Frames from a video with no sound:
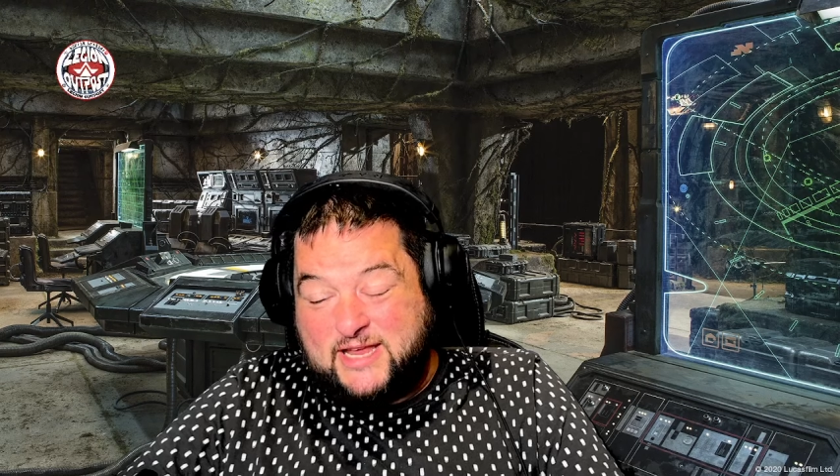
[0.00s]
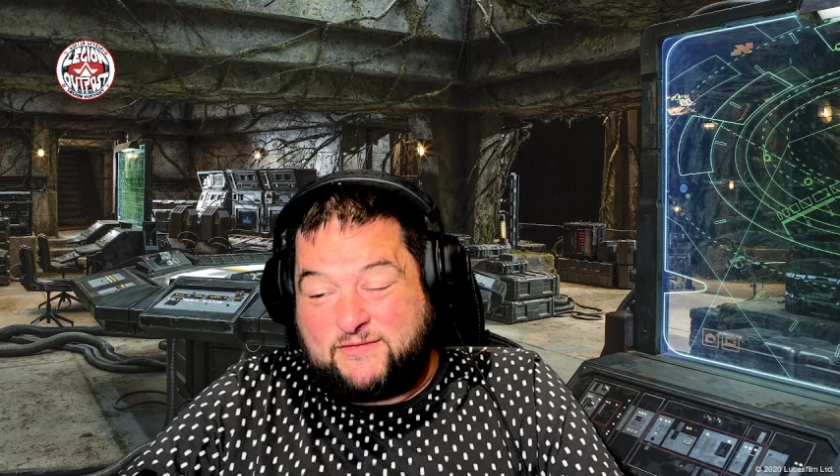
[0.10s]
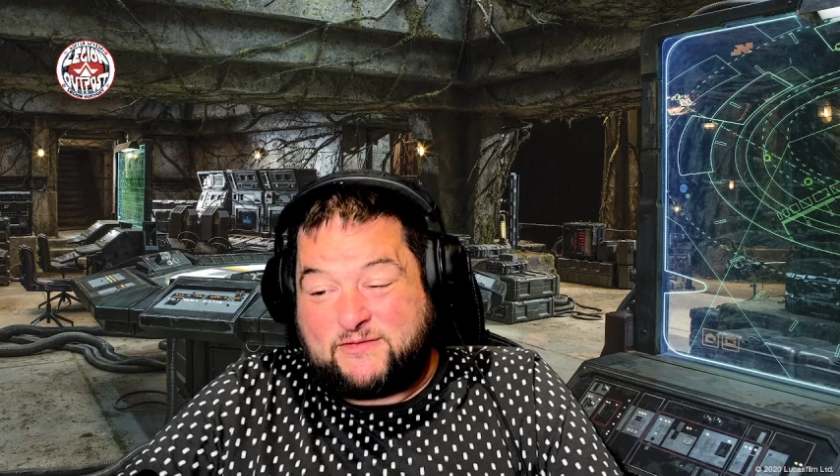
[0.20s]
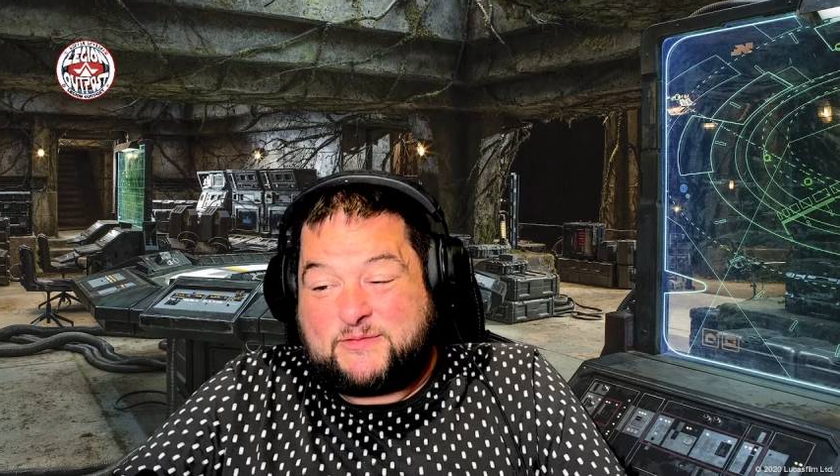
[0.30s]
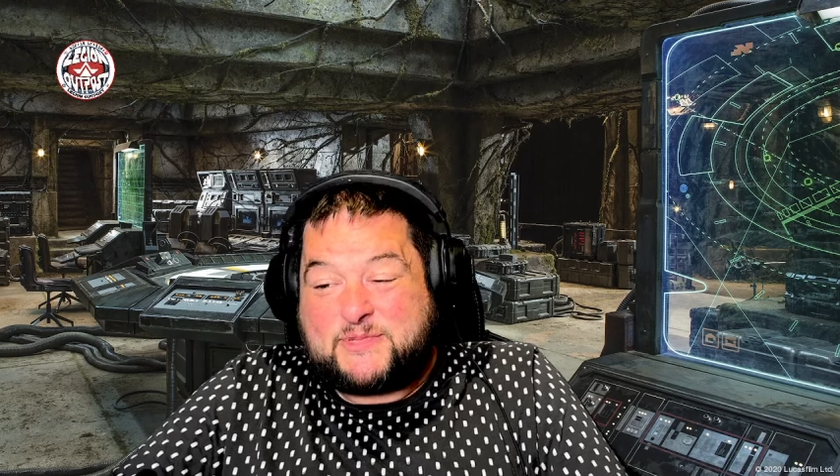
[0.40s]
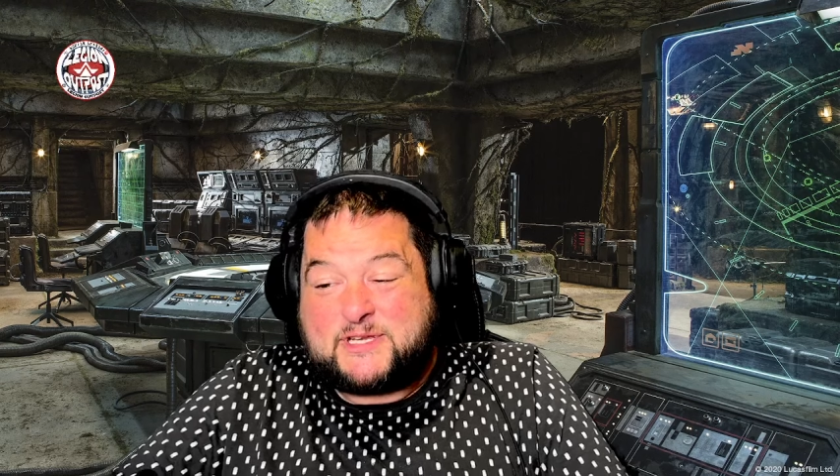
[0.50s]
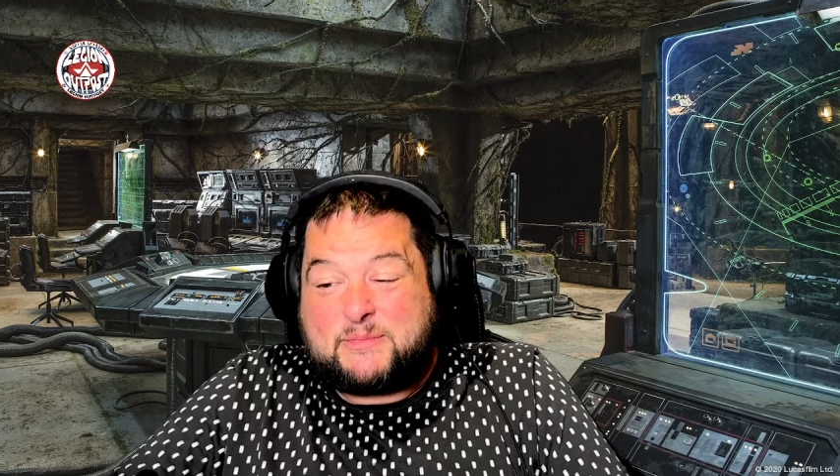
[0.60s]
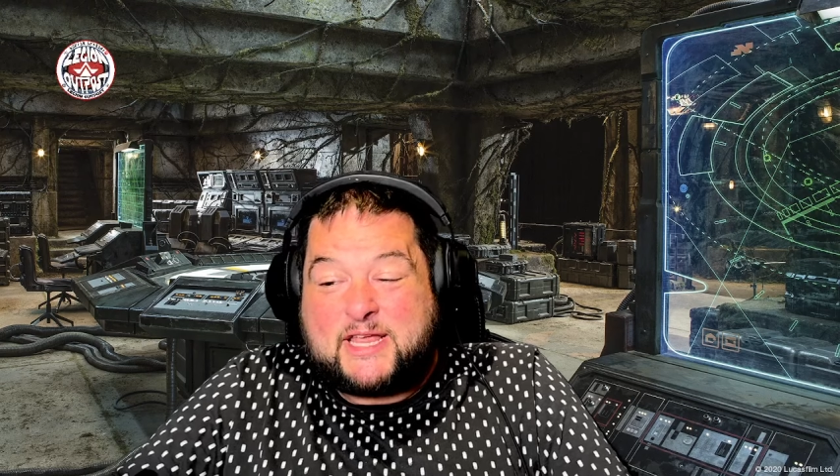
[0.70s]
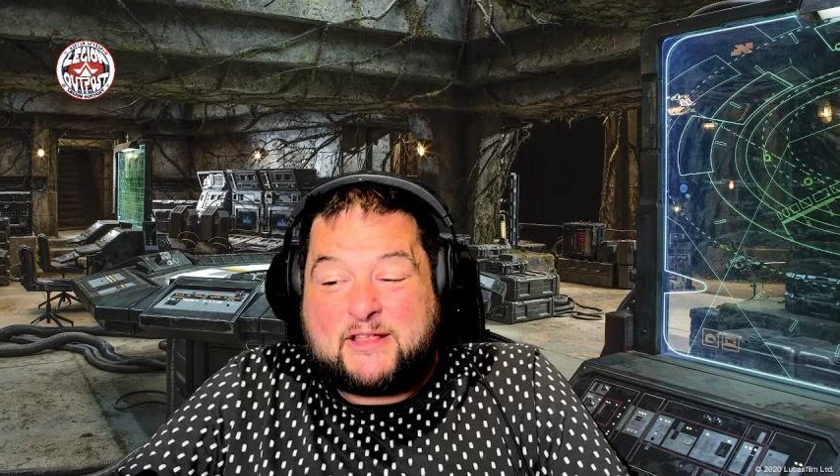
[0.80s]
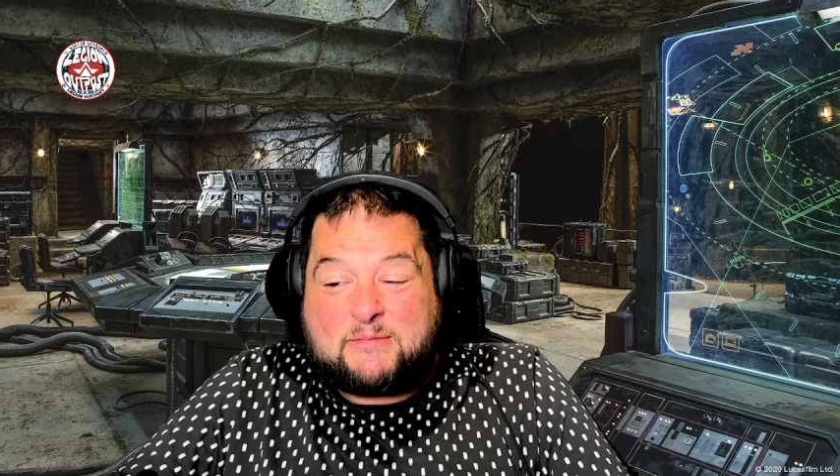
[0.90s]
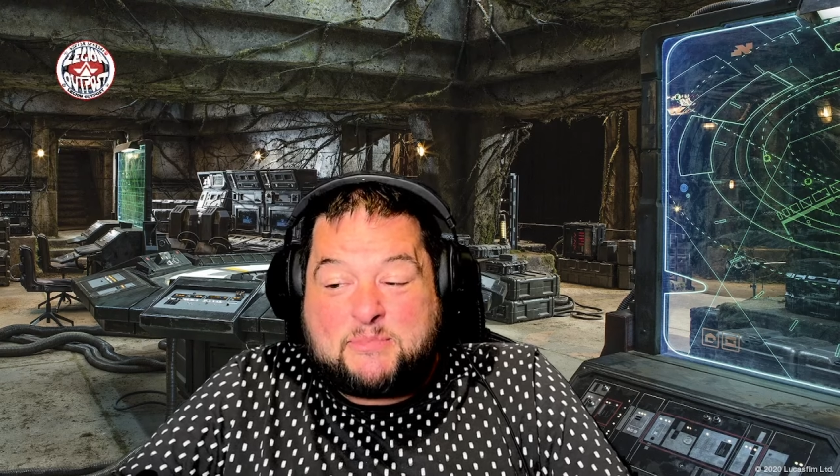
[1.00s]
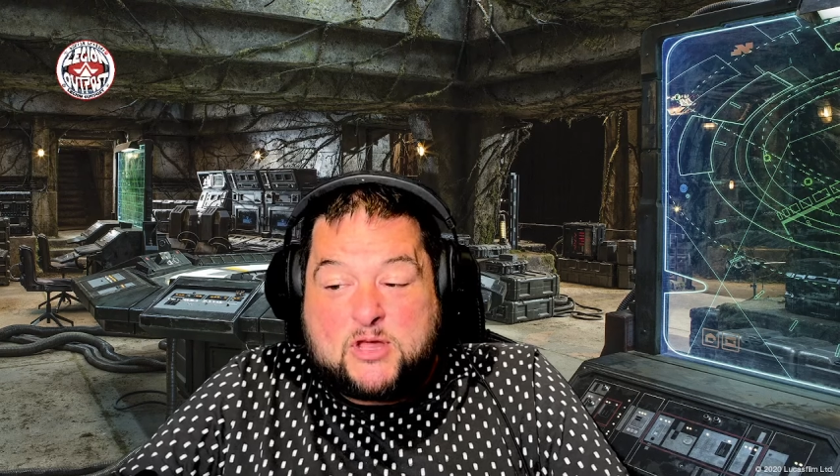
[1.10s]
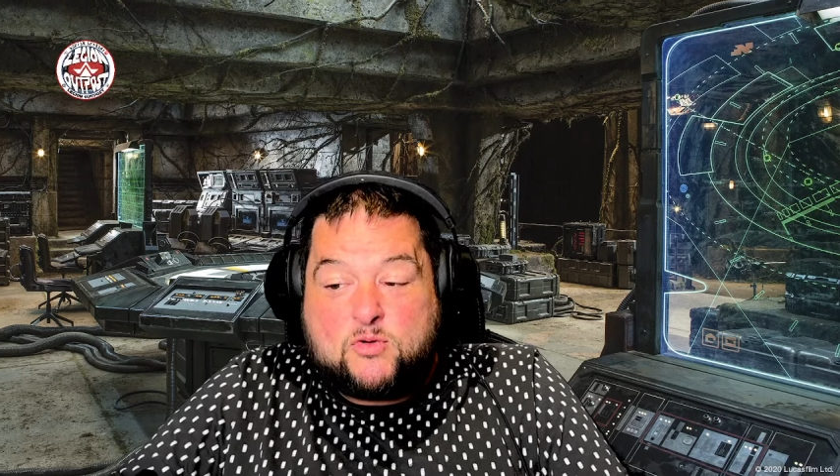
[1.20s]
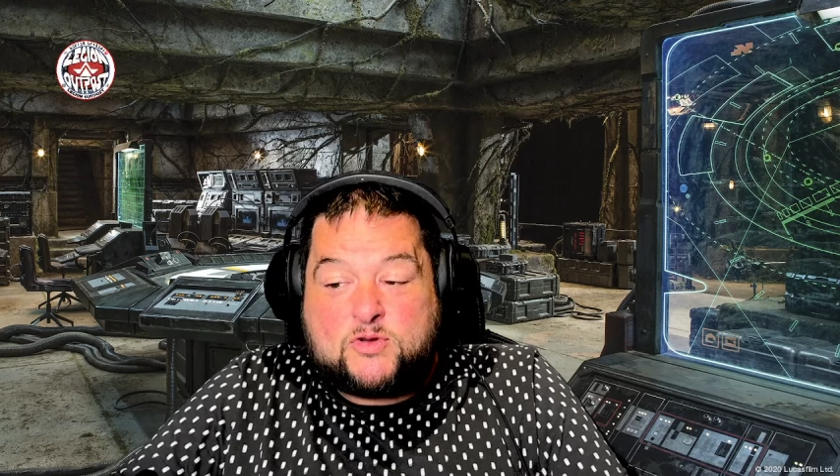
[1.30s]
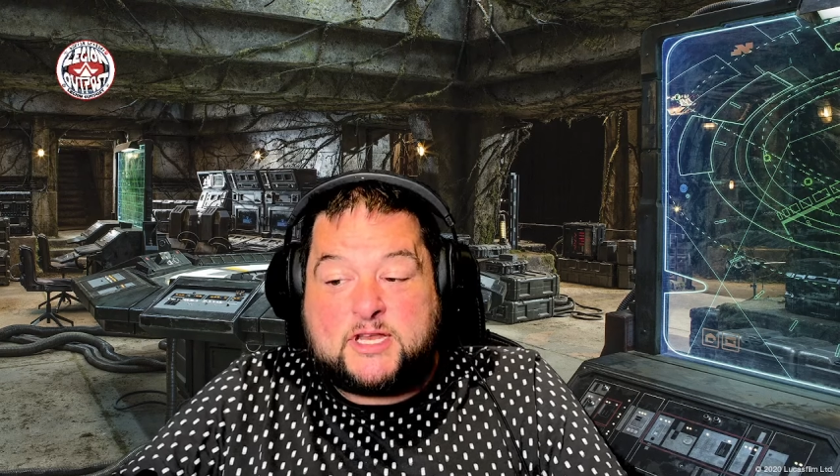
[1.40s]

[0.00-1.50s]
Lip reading: even from somebody like me who's